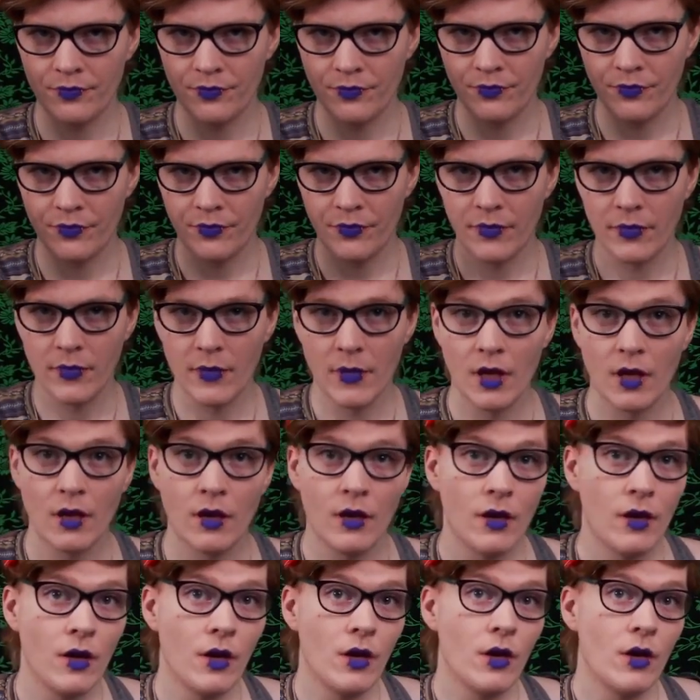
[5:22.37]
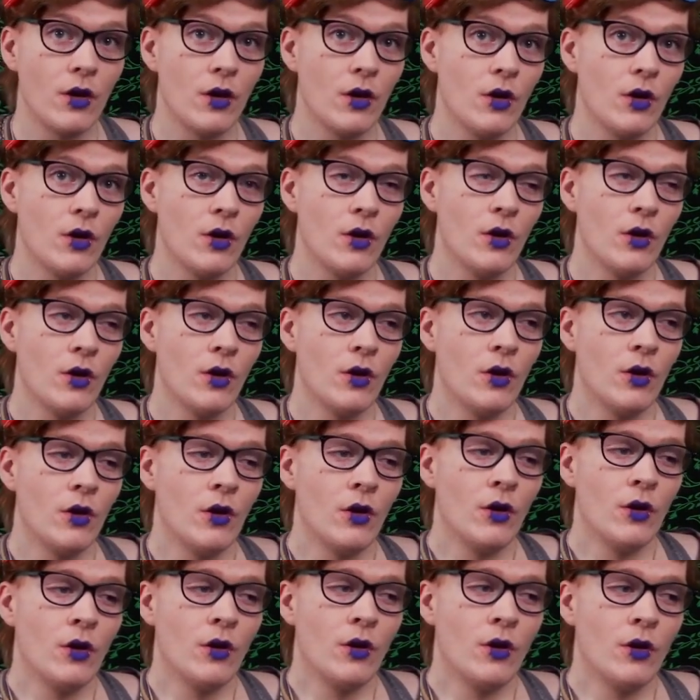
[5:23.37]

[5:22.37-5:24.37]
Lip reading: Nothing is said.